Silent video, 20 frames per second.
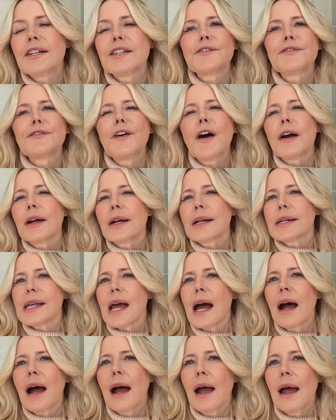As far as
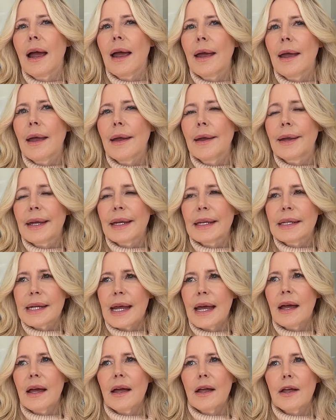I can
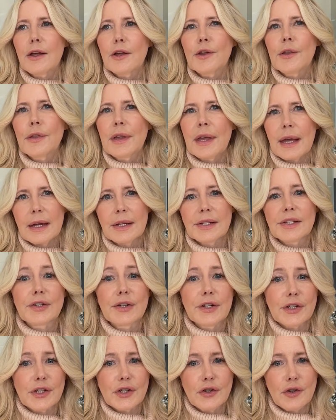tell, the
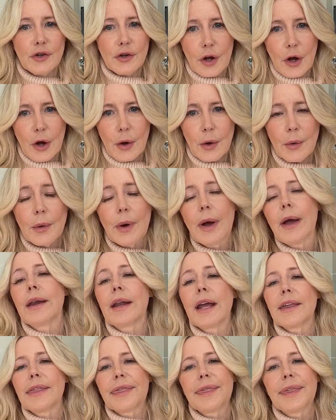answer is no.
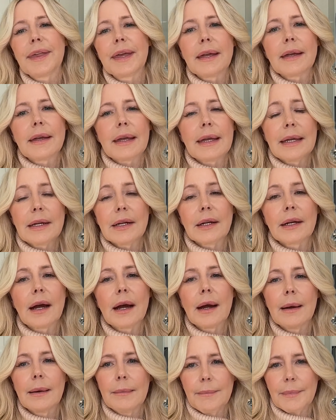And I think in
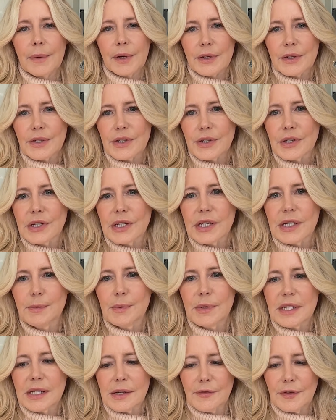commercials
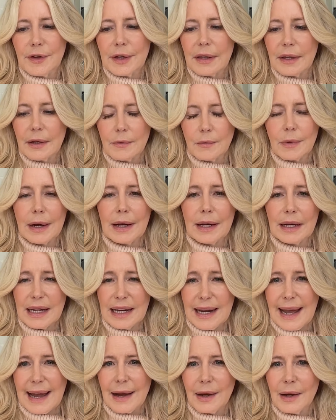specifically right
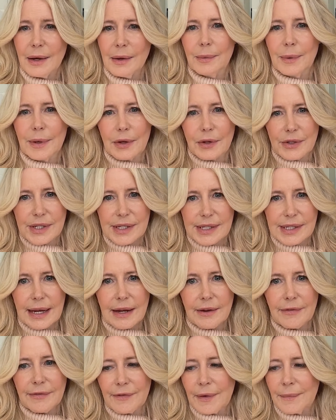now, we are
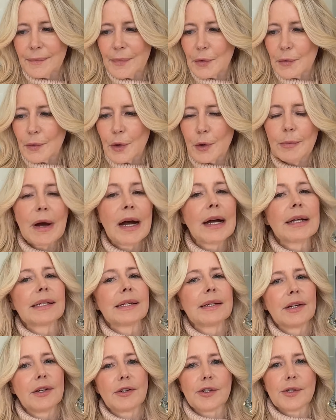safe from the
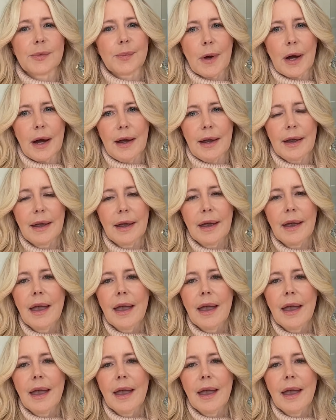robots and here's why.